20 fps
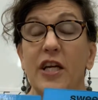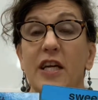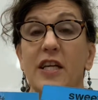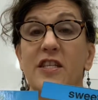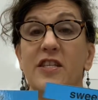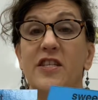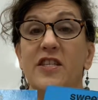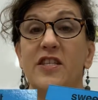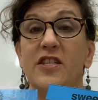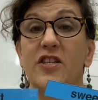
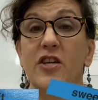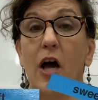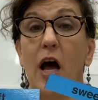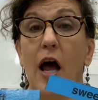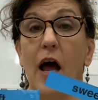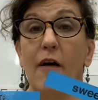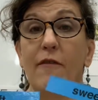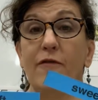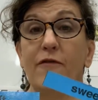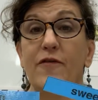
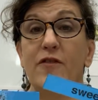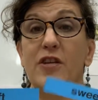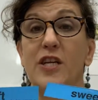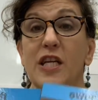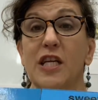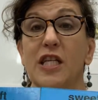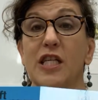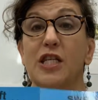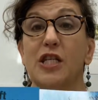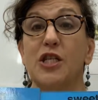soft,
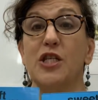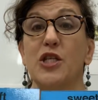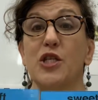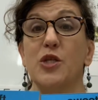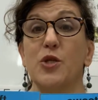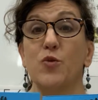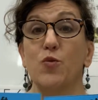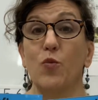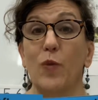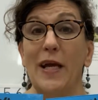
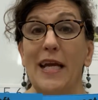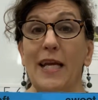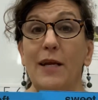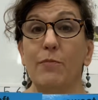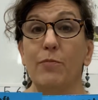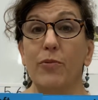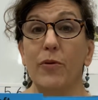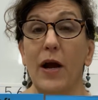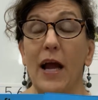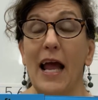
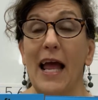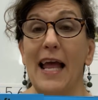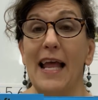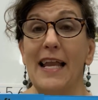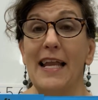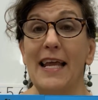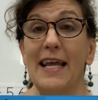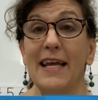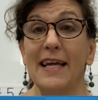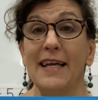sweet
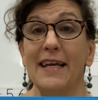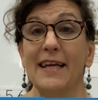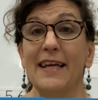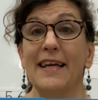bread?